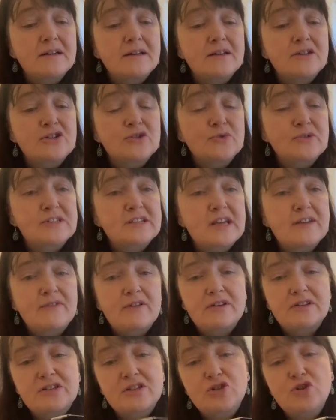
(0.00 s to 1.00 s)
so it's
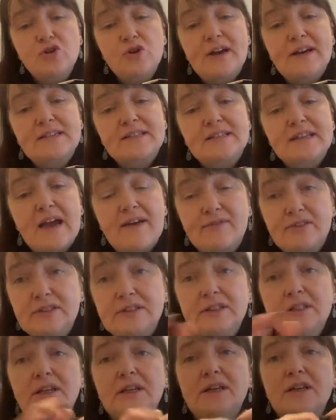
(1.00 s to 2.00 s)
a US 7,
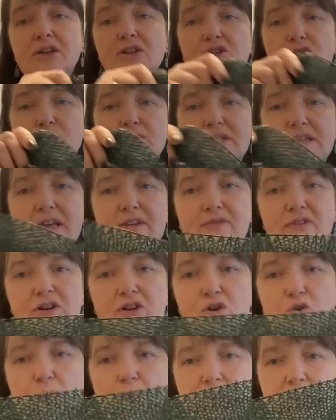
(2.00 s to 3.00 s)
so it's given it
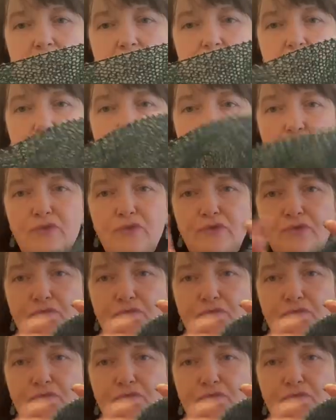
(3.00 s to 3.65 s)
quite a lot of